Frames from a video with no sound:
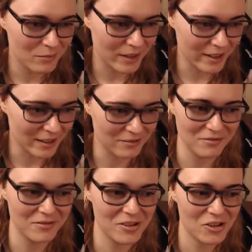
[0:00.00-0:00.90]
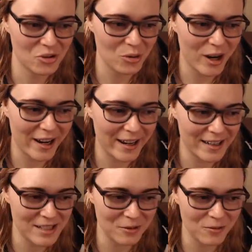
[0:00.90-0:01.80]
like
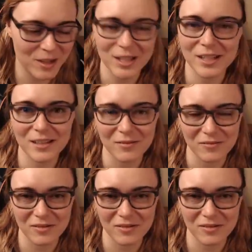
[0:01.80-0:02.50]
trying to fix